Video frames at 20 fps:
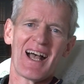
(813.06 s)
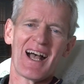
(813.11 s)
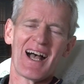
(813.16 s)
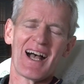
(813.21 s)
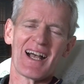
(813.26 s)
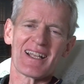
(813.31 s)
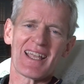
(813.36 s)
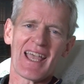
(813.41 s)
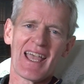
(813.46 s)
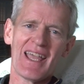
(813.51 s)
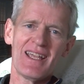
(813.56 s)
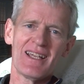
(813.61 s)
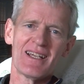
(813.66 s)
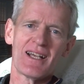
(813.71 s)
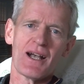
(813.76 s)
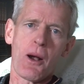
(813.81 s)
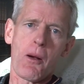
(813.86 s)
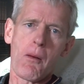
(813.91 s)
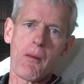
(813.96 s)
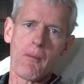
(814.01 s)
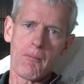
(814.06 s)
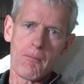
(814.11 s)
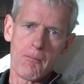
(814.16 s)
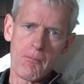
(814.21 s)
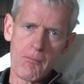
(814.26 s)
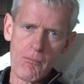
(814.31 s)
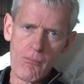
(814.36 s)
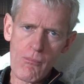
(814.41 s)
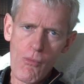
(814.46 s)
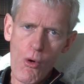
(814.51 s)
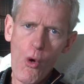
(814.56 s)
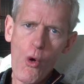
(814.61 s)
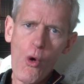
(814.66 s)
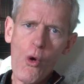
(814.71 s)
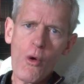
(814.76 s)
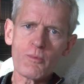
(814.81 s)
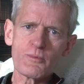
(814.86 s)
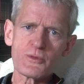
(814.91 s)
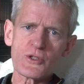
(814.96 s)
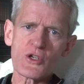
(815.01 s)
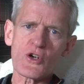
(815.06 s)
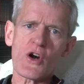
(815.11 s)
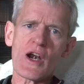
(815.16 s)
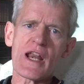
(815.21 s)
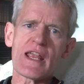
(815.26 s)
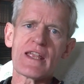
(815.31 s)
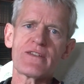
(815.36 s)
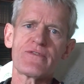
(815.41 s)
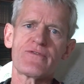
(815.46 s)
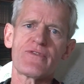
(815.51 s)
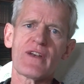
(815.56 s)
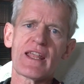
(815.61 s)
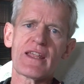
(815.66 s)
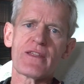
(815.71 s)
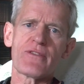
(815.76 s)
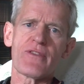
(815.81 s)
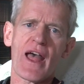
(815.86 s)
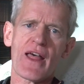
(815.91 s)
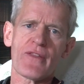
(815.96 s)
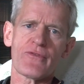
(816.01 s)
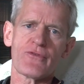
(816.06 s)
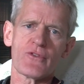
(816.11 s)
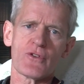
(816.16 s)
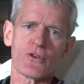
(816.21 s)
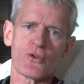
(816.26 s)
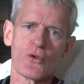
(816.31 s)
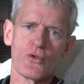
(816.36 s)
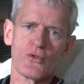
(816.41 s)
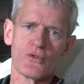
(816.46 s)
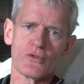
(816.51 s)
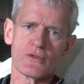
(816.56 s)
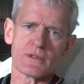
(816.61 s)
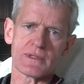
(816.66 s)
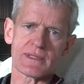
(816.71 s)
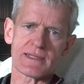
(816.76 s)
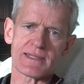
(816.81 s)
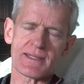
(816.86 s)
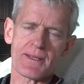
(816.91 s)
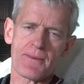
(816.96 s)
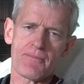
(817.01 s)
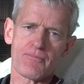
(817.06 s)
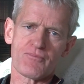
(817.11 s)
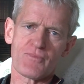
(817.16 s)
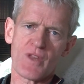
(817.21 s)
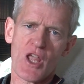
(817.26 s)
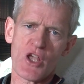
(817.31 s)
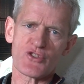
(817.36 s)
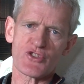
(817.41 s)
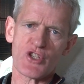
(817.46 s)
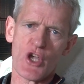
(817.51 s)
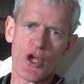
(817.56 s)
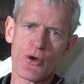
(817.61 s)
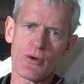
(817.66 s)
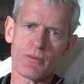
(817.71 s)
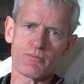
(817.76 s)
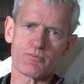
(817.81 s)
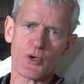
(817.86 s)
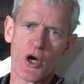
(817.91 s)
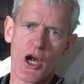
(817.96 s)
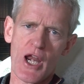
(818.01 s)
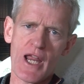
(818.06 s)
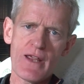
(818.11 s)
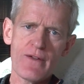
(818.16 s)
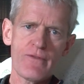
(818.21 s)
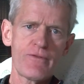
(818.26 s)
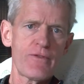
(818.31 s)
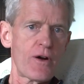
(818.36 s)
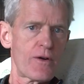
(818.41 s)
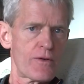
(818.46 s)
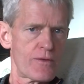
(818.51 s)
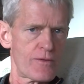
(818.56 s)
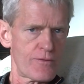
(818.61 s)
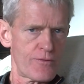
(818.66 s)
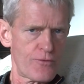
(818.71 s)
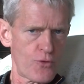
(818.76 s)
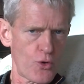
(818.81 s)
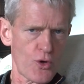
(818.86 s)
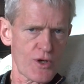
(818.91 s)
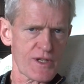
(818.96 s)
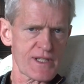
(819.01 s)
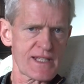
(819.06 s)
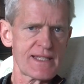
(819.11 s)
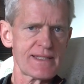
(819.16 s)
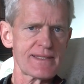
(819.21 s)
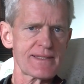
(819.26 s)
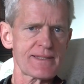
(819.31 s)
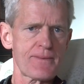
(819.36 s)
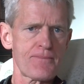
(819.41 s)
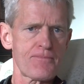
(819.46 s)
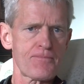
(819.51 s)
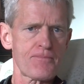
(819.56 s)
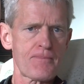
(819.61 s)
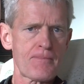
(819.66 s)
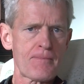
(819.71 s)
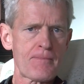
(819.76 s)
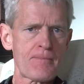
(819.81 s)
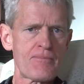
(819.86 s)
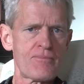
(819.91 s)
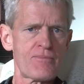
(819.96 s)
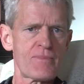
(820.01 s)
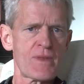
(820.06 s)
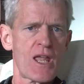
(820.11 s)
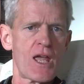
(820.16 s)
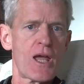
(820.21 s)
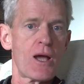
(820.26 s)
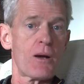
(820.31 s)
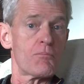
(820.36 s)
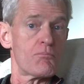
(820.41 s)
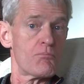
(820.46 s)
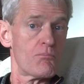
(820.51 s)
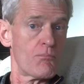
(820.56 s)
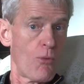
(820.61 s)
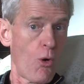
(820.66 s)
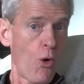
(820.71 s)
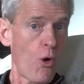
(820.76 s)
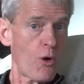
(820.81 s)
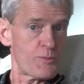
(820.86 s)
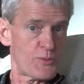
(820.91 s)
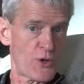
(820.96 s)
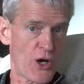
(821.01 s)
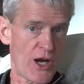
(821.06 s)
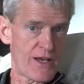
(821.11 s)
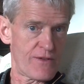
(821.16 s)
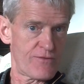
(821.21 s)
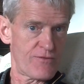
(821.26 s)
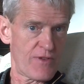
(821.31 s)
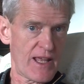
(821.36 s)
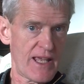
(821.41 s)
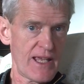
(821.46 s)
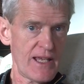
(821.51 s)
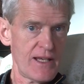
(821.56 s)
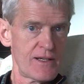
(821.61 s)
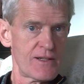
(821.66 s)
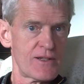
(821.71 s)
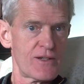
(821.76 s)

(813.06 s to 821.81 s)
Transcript: okay, more bravely than the Gauls. So, brave, fortis. More bravely,